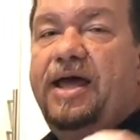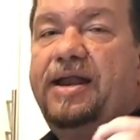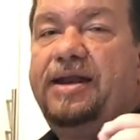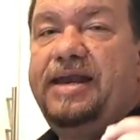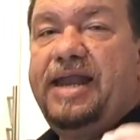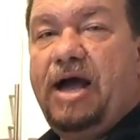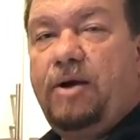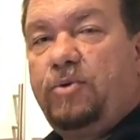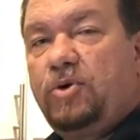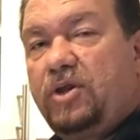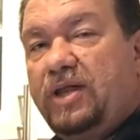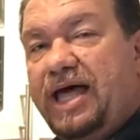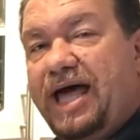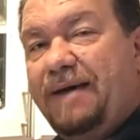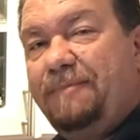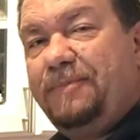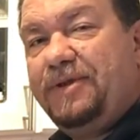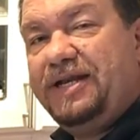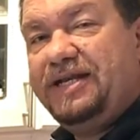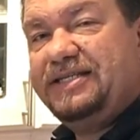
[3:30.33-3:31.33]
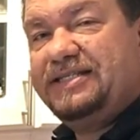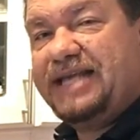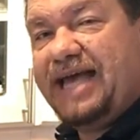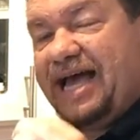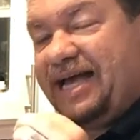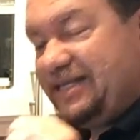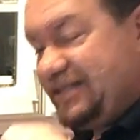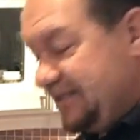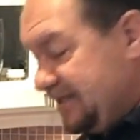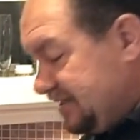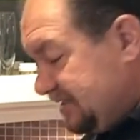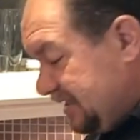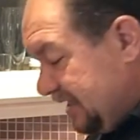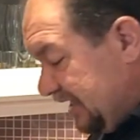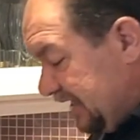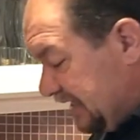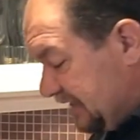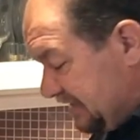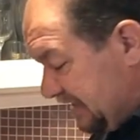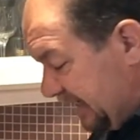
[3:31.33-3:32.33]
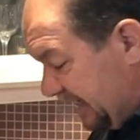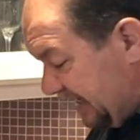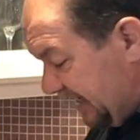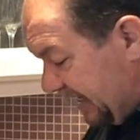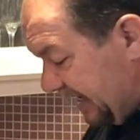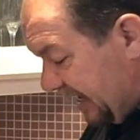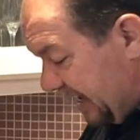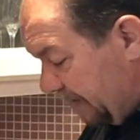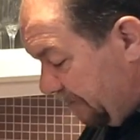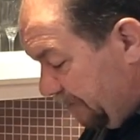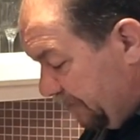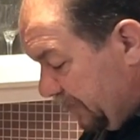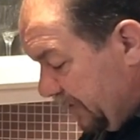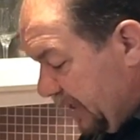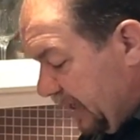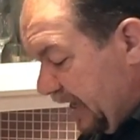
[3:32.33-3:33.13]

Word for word: Now what will happen is, as this thing is heating up,